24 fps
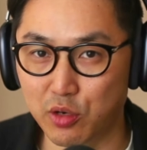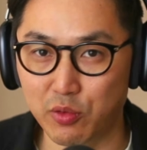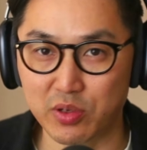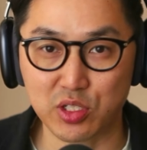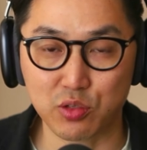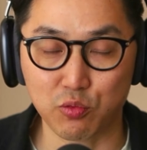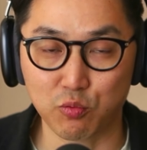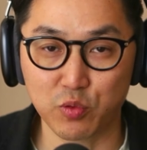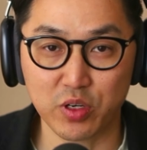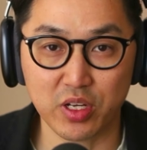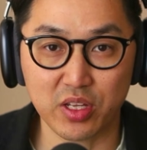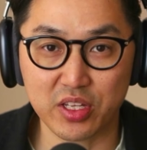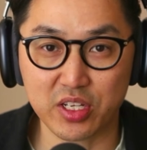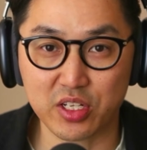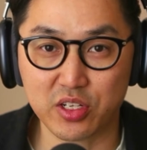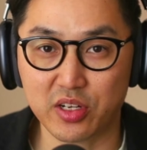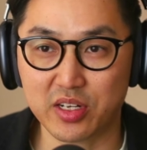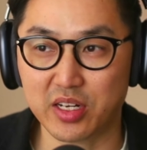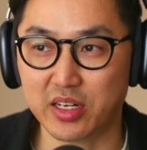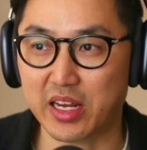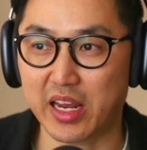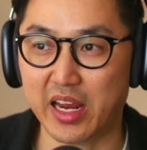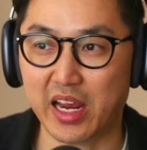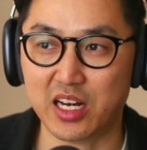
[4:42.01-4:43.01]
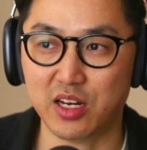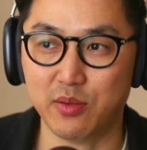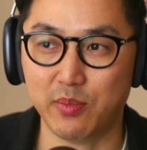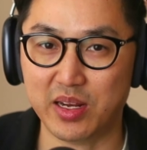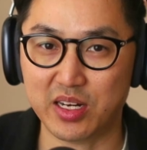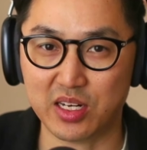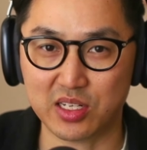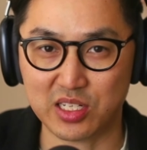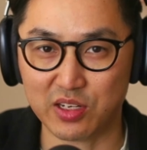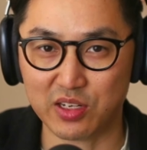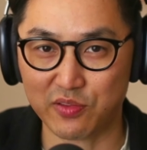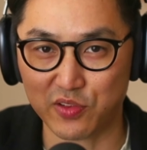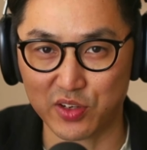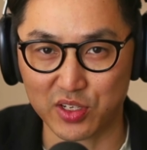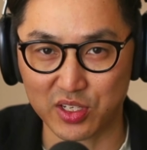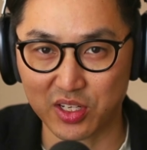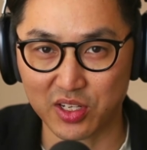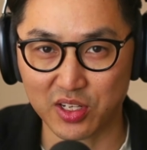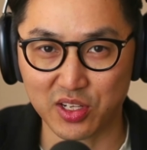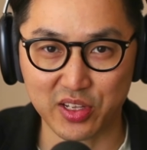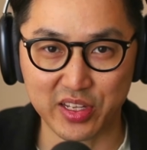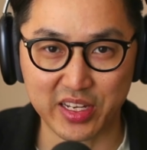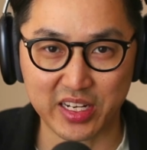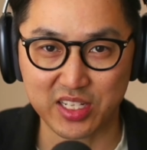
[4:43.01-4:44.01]
It's really good at animating different
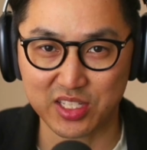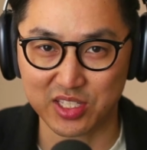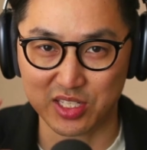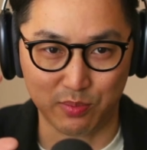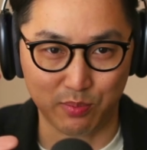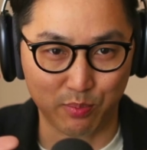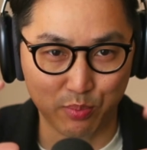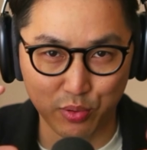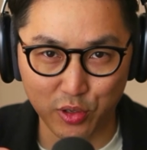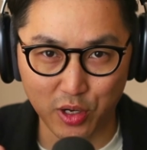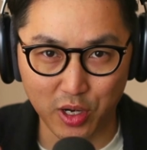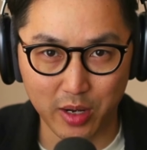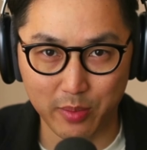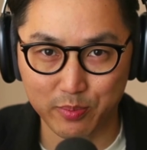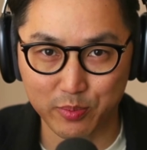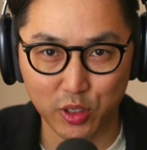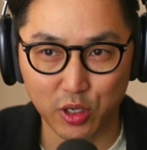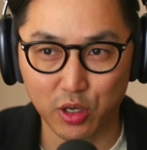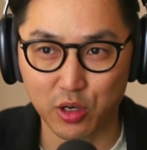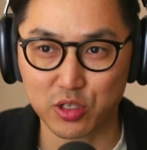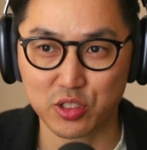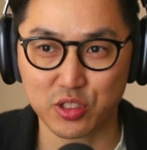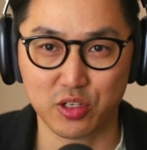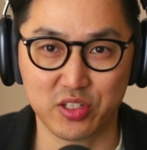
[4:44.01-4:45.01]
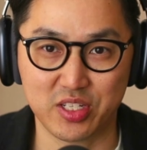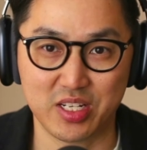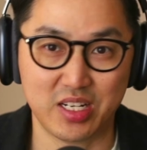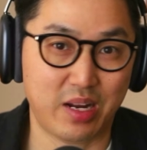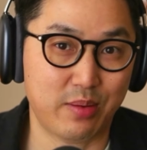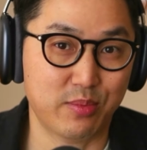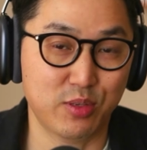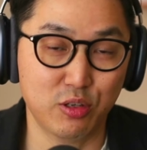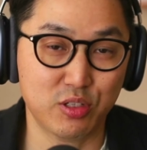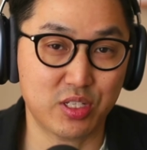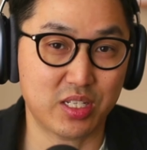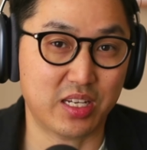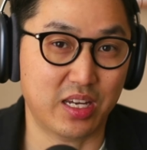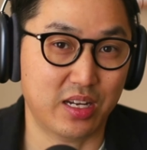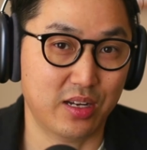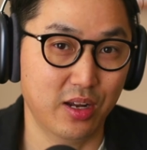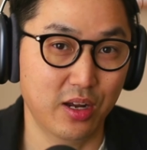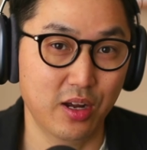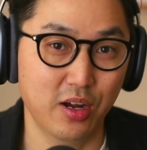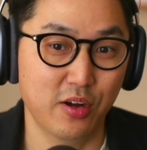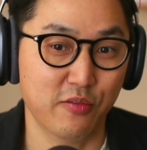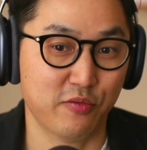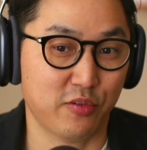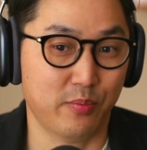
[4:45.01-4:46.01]
clicks and prompt cursors, and I'm using it
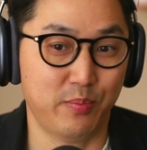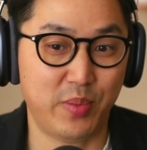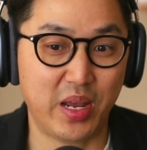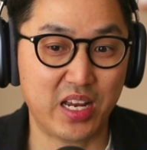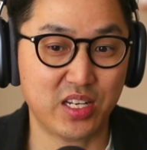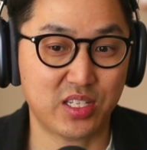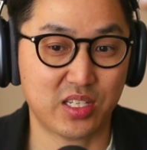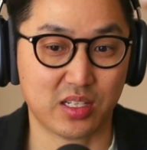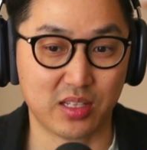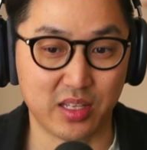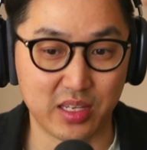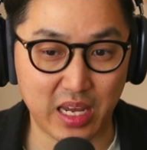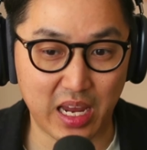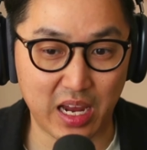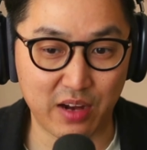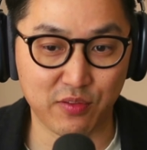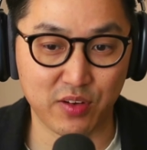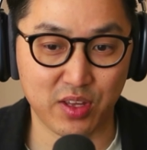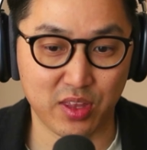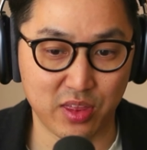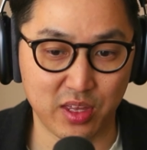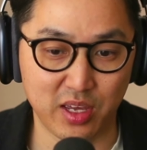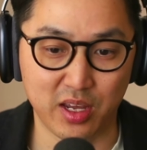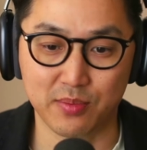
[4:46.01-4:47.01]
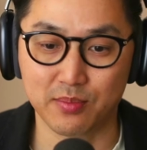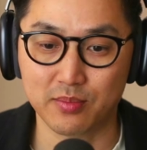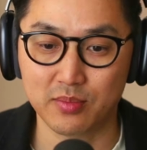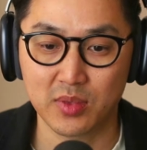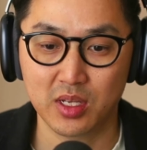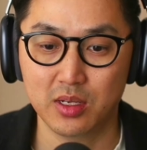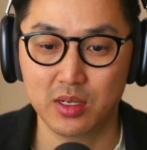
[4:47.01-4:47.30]
for basically everything.